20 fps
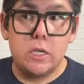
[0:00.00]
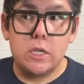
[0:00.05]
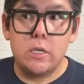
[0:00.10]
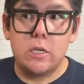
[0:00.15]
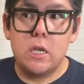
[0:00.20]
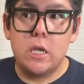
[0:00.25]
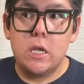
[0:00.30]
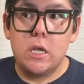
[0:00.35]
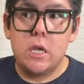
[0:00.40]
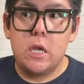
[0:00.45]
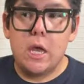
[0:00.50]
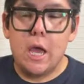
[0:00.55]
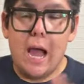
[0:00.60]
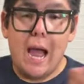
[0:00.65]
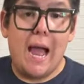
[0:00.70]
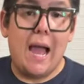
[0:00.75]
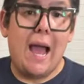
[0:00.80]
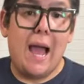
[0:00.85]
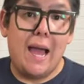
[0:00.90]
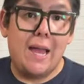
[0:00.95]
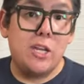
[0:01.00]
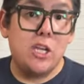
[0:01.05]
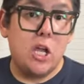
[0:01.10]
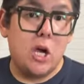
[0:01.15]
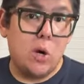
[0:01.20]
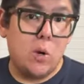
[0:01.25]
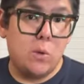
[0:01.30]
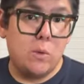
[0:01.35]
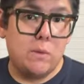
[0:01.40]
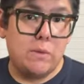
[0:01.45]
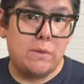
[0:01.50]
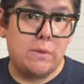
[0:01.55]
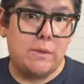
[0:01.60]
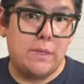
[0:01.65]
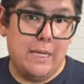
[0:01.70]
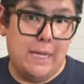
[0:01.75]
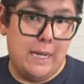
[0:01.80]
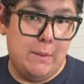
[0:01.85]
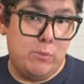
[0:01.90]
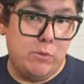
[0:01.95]
You can. I know
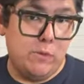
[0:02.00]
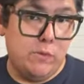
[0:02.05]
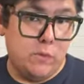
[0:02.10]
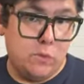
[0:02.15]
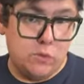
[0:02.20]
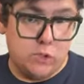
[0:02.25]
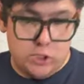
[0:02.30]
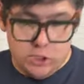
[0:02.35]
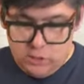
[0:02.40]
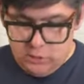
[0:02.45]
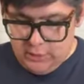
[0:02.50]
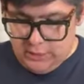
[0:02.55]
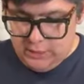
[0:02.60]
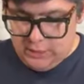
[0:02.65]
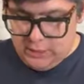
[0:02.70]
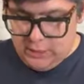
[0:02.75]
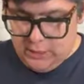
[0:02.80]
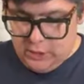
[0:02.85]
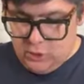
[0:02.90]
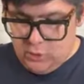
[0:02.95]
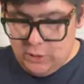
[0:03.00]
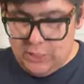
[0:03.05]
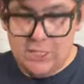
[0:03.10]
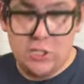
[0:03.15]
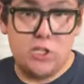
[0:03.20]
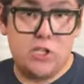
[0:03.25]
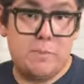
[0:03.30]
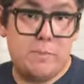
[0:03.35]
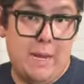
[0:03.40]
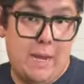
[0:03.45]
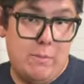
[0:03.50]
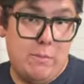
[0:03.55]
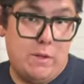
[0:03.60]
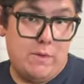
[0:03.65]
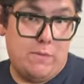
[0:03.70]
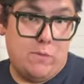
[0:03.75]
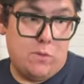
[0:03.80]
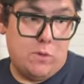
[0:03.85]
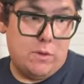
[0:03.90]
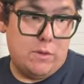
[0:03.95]
the April Fool's joke is that you needed your
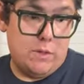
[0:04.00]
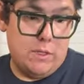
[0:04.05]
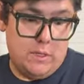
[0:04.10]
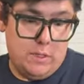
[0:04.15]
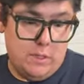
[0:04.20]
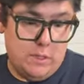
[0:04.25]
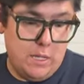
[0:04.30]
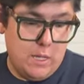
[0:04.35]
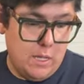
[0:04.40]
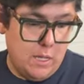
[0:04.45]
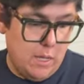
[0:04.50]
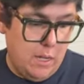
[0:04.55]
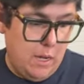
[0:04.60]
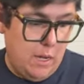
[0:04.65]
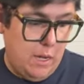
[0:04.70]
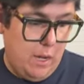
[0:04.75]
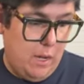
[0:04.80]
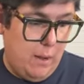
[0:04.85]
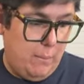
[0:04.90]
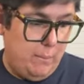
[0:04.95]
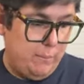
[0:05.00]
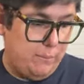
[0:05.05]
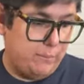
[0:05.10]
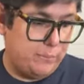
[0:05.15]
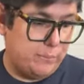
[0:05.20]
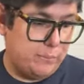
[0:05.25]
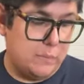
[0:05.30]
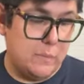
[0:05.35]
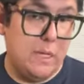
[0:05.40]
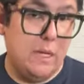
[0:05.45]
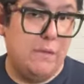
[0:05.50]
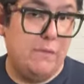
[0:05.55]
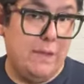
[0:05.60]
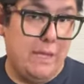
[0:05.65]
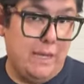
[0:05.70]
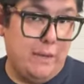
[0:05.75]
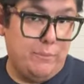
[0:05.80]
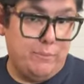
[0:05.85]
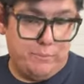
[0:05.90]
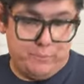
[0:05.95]
payment for the
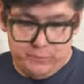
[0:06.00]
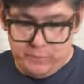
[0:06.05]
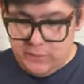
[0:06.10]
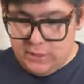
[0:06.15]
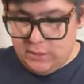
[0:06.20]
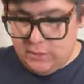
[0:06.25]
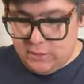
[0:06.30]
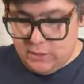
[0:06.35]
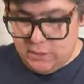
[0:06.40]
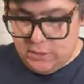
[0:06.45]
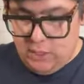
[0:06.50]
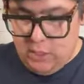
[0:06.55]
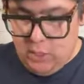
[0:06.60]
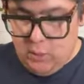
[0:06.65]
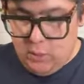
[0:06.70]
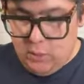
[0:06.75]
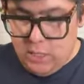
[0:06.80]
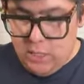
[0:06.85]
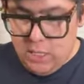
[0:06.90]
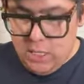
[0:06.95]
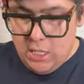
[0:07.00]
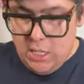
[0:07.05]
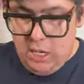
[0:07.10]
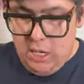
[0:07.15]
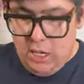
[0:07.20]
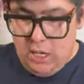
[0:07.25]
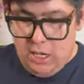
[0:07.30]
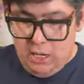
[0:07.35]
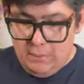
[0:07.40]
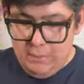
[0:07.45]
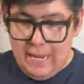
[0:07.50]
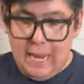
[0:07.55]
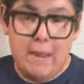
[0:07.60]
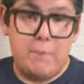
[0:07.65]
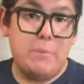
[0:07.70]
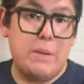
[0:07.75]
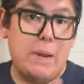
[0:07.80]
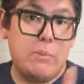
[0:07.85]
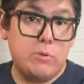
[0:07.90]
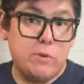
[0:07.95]
event. So,
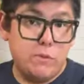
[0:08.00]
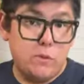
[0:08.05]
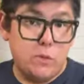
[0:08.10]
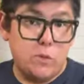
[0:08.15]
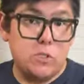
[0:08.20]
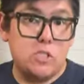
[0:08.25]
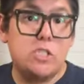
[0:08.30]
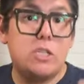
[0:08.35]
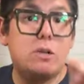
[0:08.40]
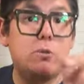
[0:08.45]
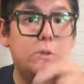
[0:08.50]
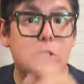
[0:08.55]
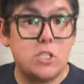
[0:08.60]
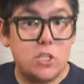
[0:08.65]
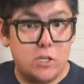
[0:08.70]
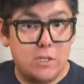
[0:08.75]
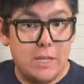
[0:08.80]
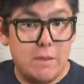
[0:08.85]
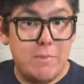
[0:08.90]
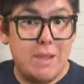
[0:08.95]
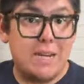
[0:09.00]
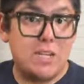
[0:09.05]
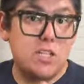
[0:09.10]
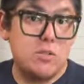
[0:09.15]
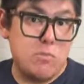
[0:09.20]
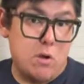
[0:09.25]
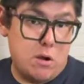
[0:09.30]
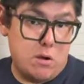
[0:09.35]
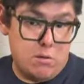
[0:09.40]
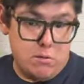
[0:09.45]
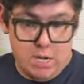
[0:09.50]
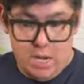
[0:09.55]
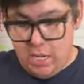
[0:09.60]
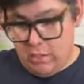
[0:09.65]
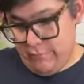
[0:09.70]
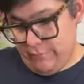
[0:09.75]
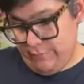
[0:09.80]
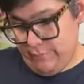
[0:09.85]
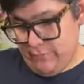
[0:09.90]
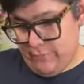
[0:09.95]
happy April Fool's. You can return that back tomorrow,
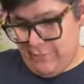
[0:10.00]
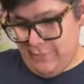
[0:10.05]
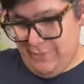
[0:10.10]
okay?